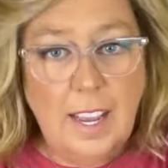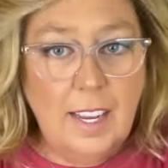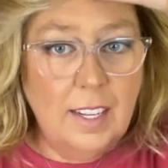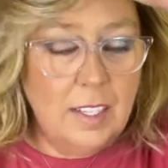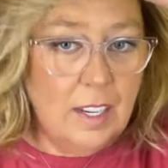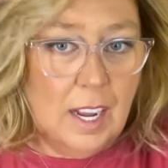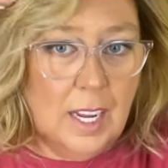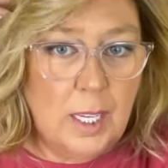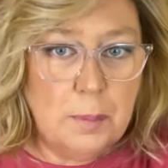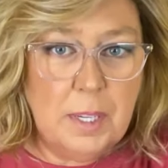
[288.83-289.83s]
and
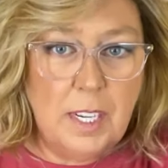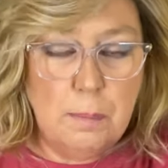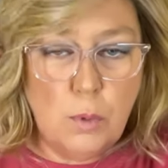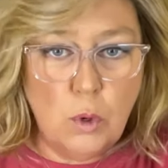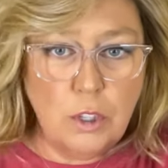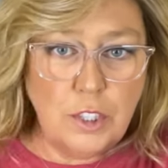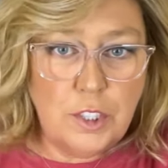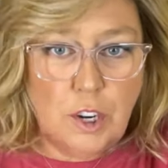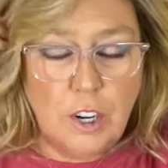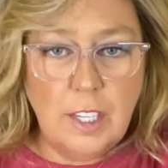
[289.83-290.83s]
I am anymore
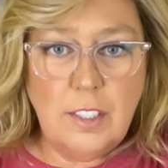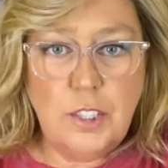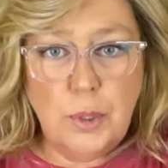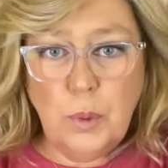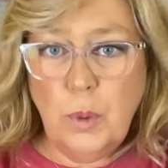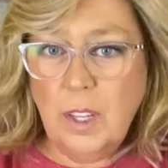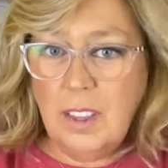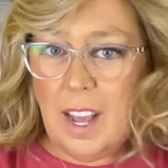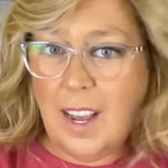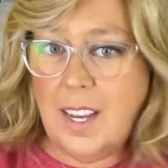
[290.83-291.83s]
starting to
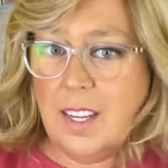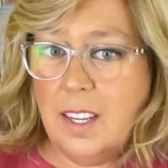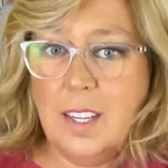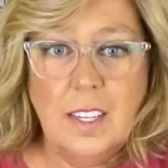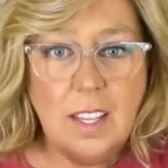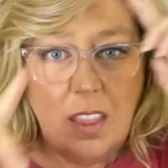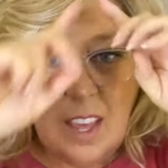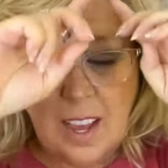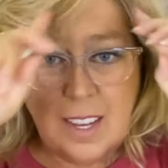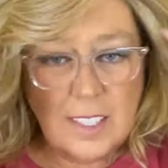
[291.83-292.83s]
like
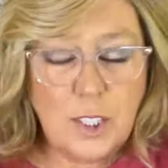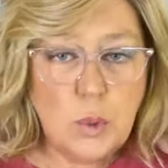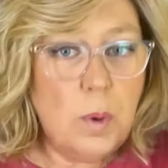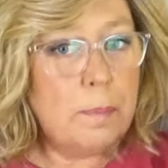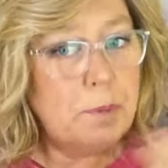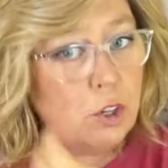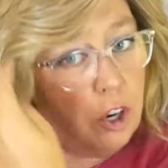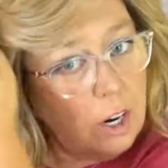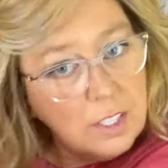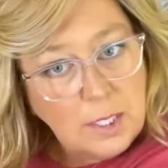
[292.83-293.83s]
that swept
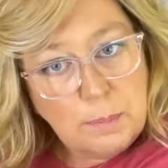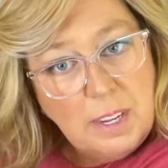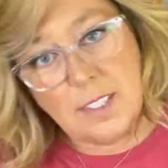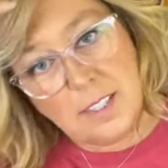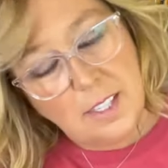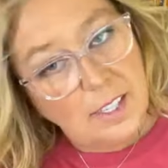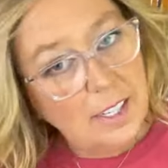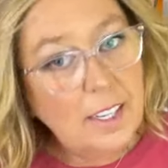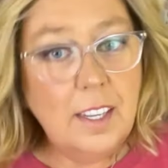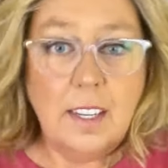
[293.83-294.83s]
across my
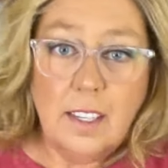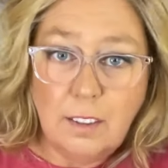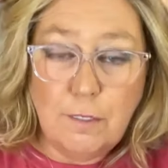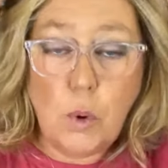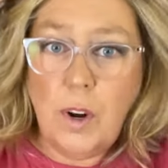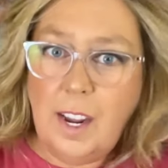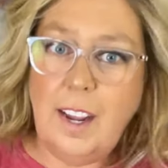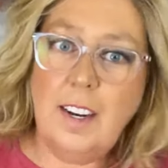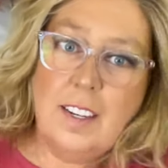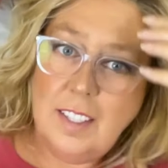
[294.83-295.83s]

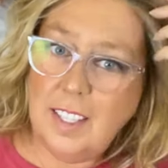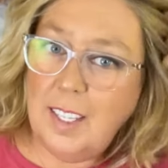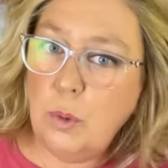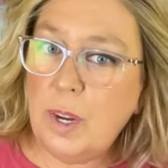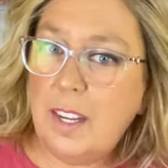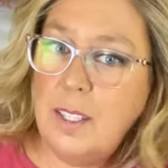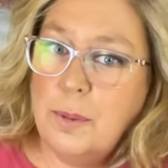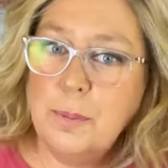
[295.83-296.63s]
forehead anyway.